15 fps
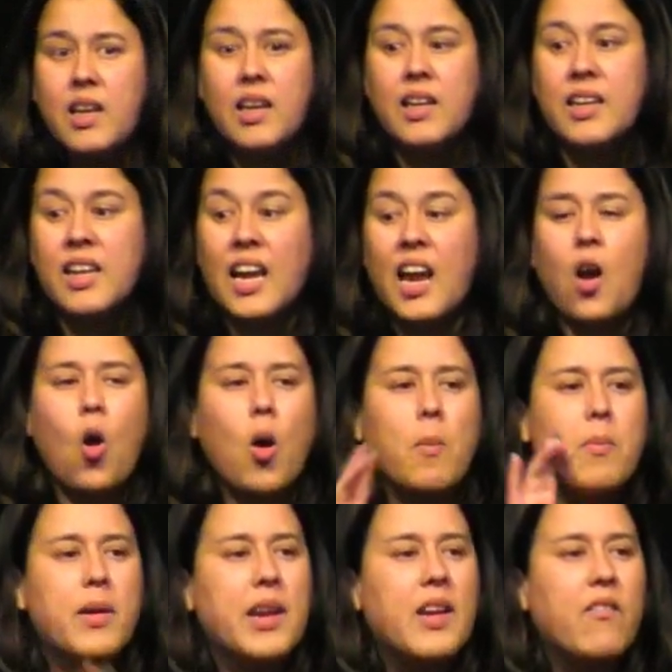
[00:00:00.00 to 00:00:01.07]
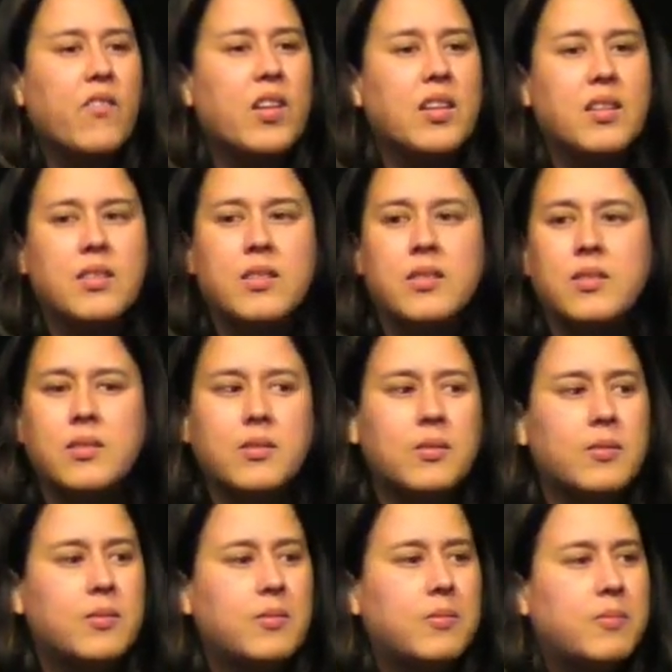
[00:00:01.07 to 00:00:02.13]
So we touched his hands and
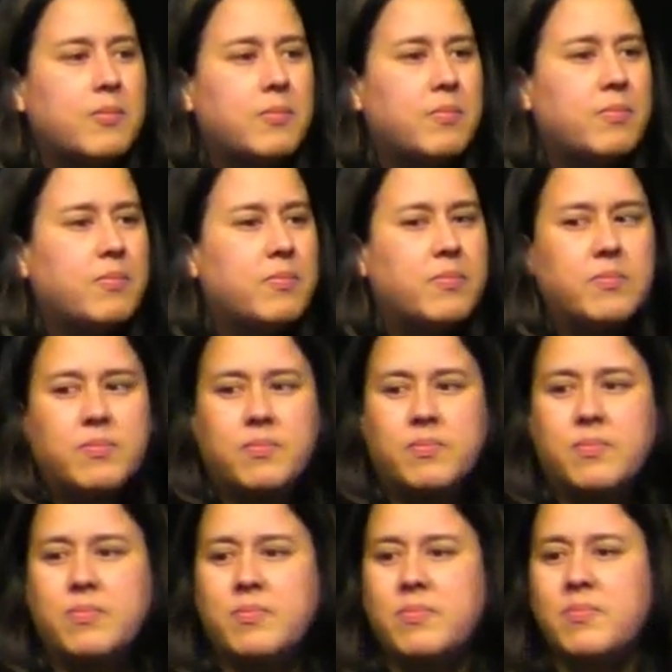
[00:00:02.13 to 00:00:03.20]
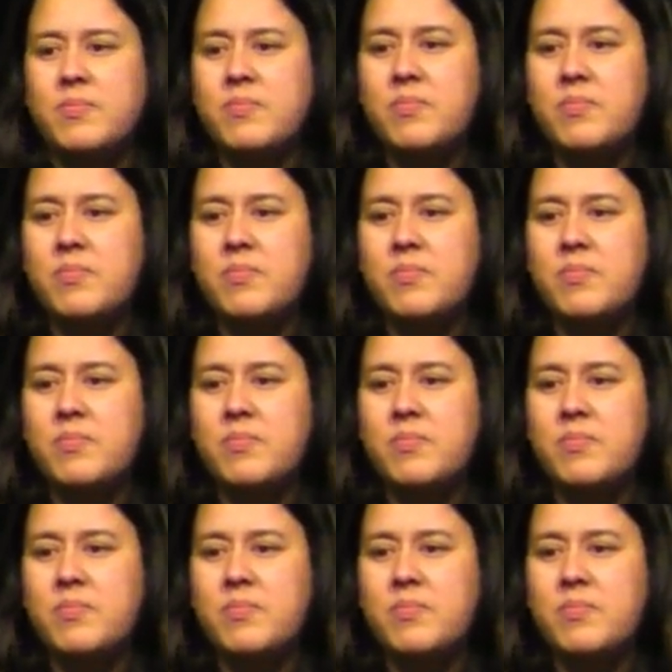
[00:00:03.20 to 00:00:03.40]
his wrists, whatever it is,